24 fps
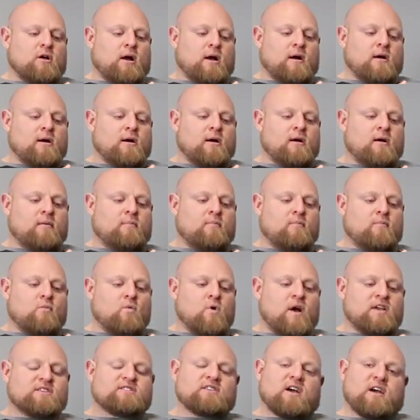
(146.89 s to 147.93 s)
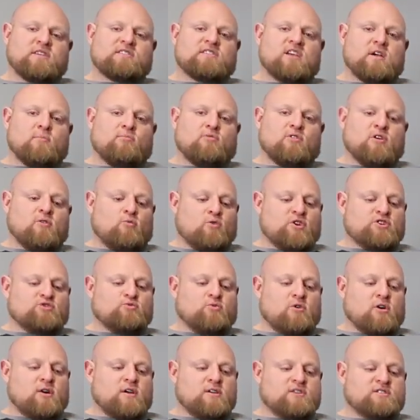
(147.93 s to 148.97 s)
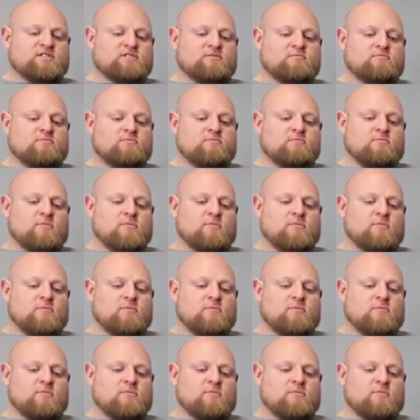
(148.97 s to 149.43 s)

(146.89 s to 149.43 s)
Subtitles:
Westside template, which was,